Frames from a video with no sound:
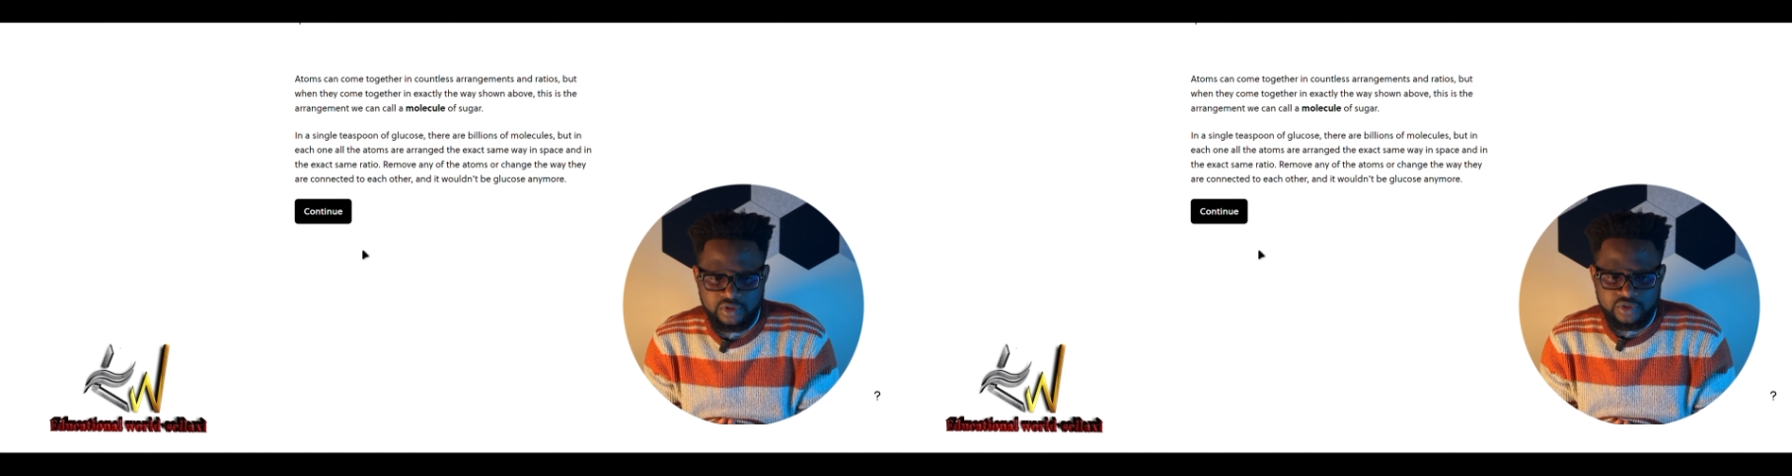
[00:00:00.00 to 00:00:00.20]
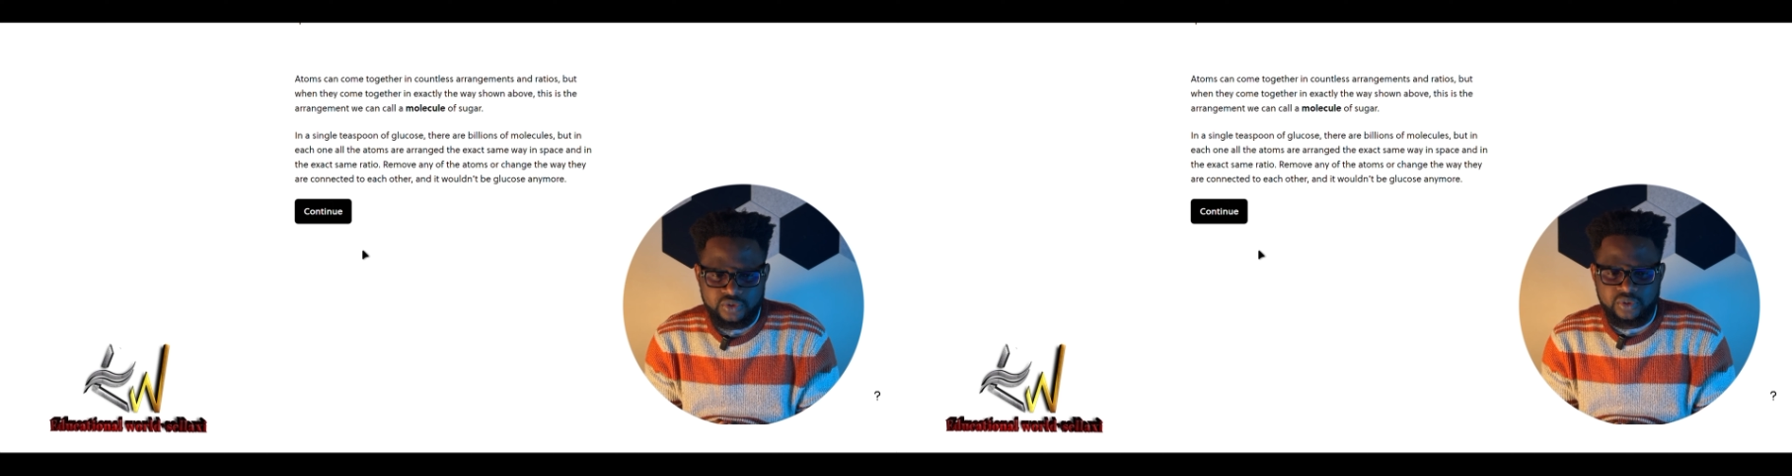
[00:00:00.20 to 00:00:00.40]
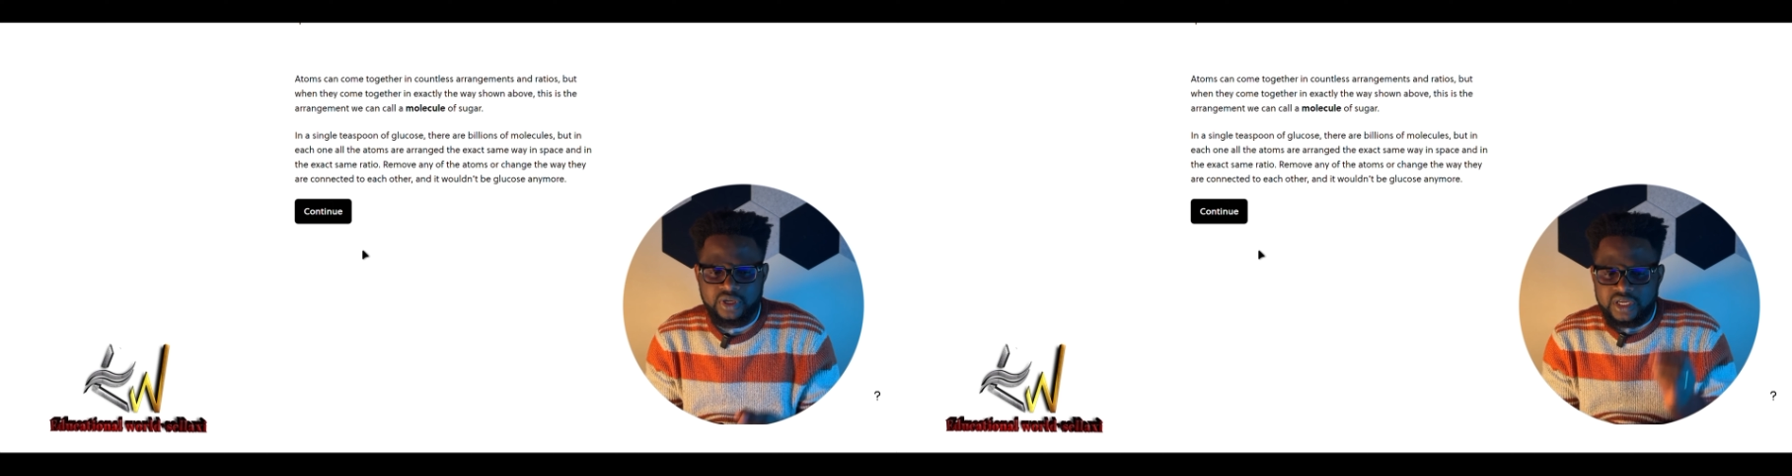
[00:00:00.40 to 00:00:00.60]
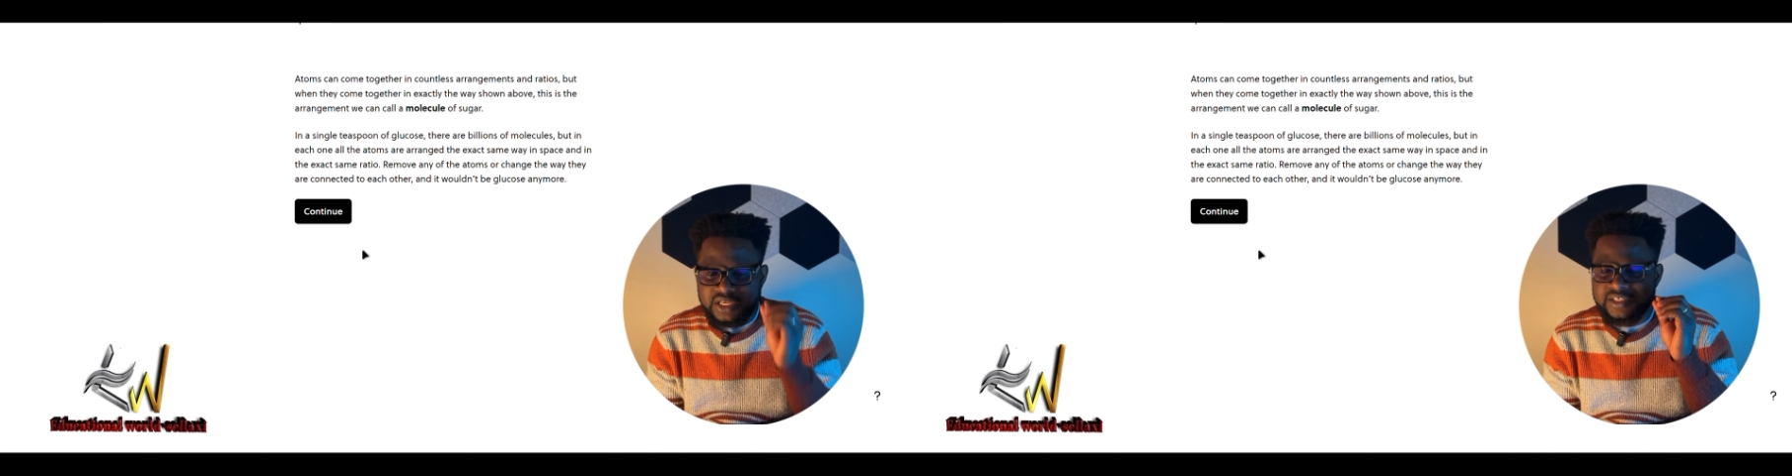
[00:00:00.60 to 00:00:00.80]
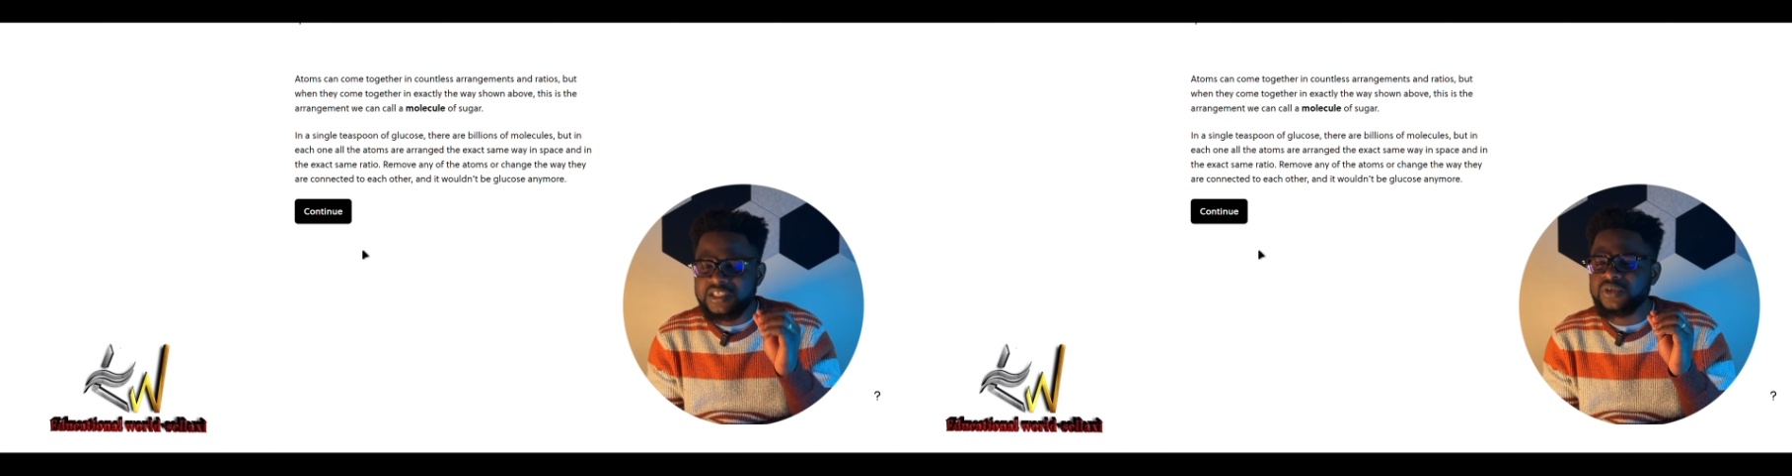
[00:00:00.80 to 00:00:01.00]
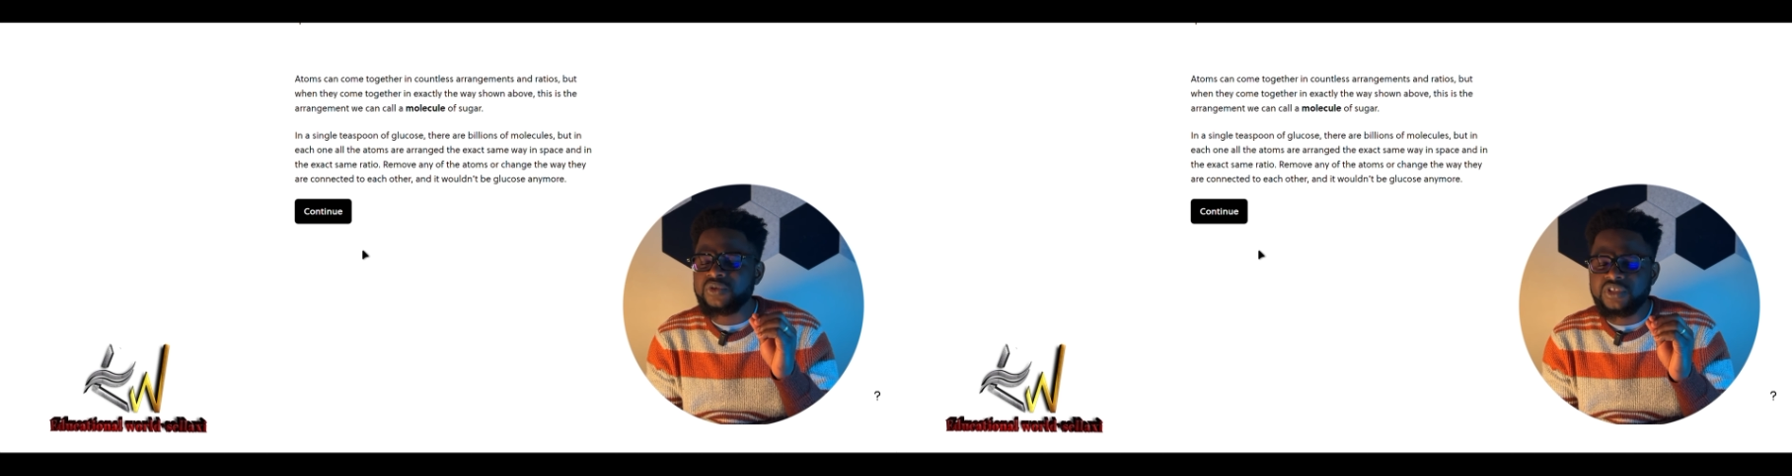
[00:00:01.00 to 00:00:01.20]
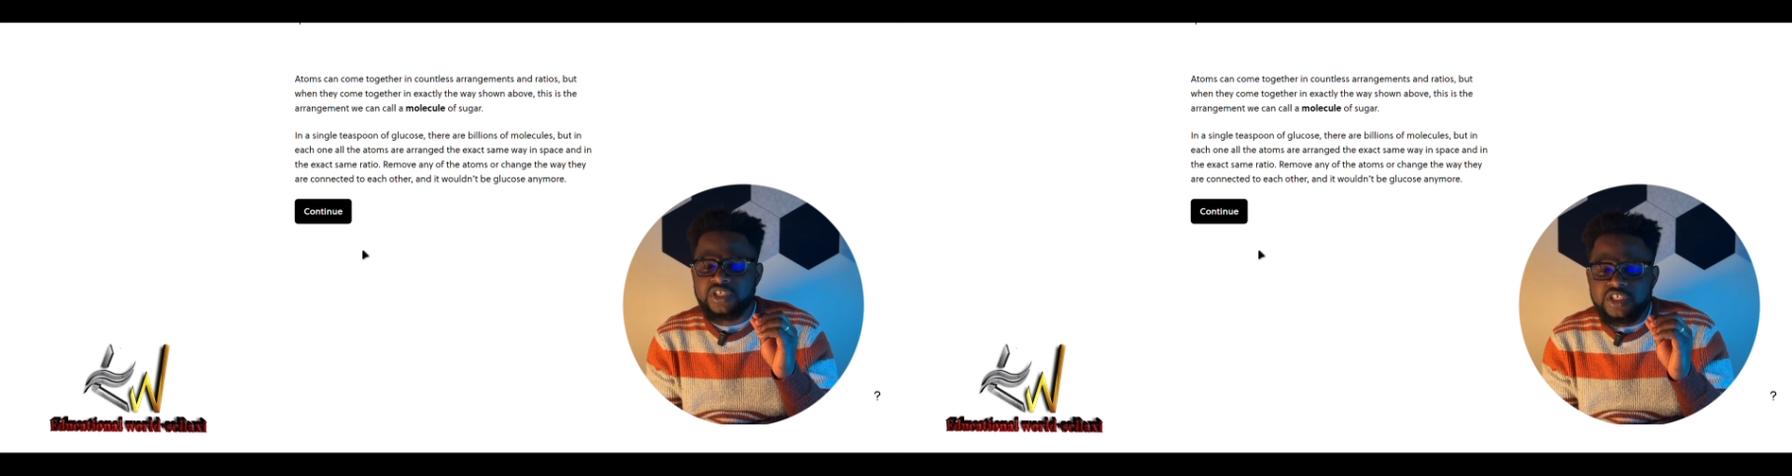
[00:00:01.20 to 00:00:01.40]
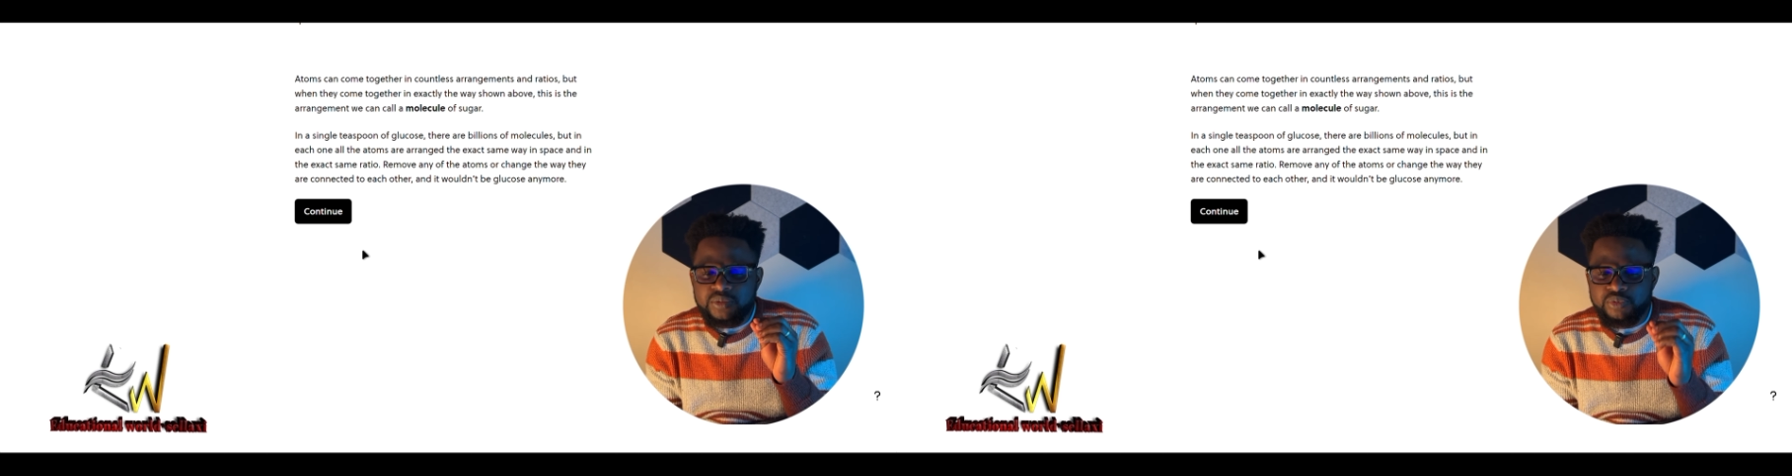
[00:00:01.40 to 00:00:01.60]
So in a single
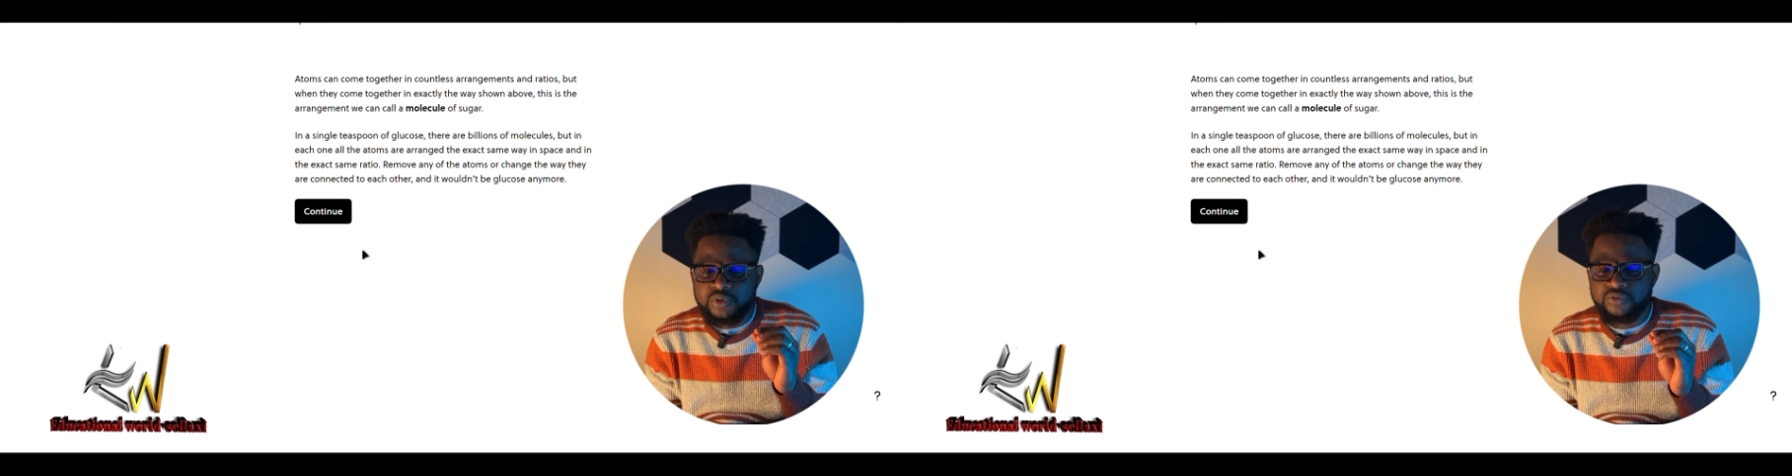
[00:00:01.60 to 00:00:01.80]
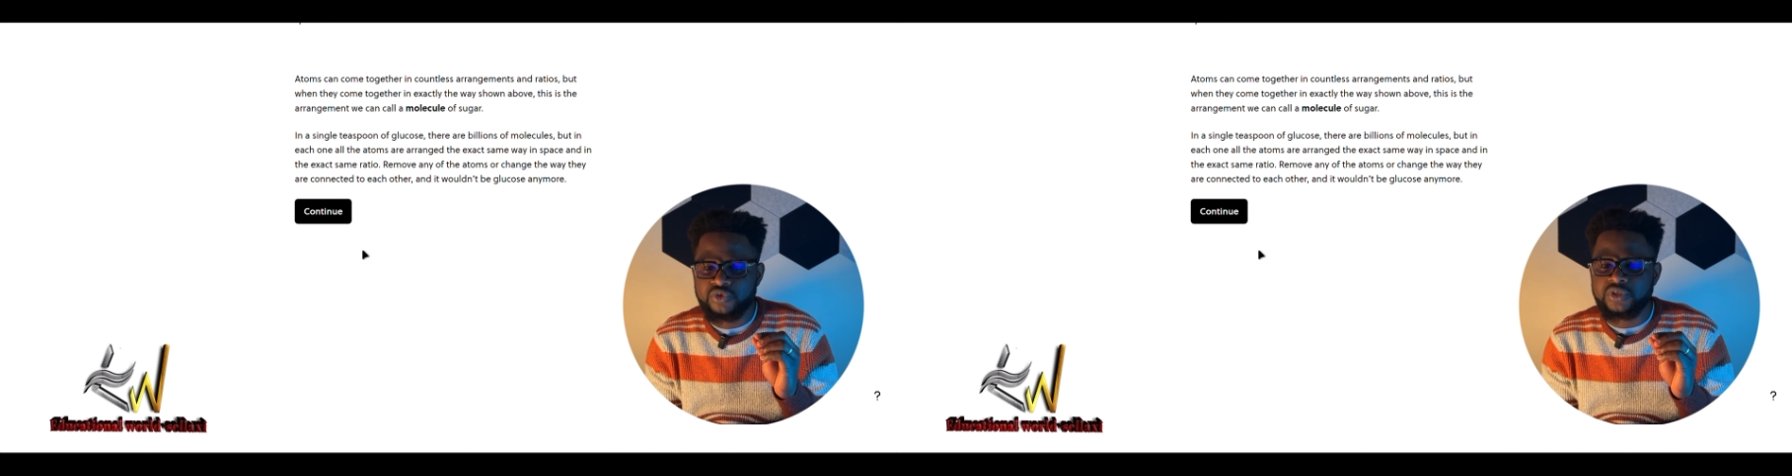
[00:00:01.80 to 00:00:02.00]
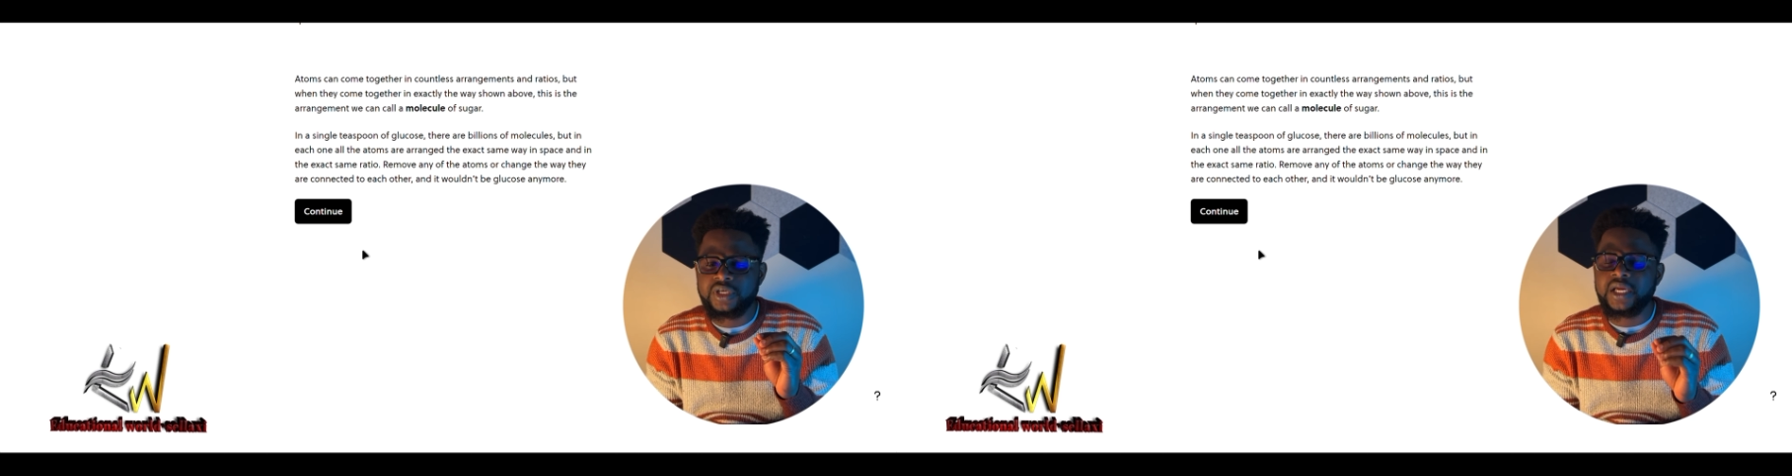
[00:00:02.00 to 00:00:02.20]
teaspoon of sugar,